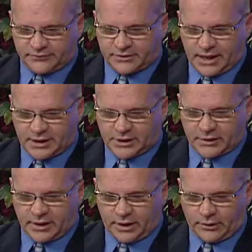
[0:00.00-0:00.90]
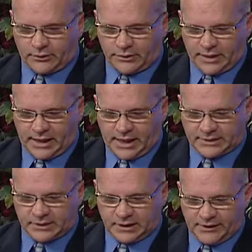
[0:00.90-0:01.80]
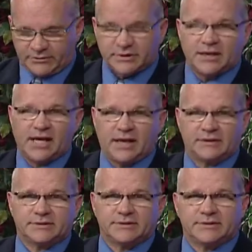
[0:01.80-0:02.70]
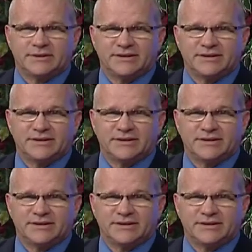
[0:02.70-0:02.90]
station there that has 11 tanks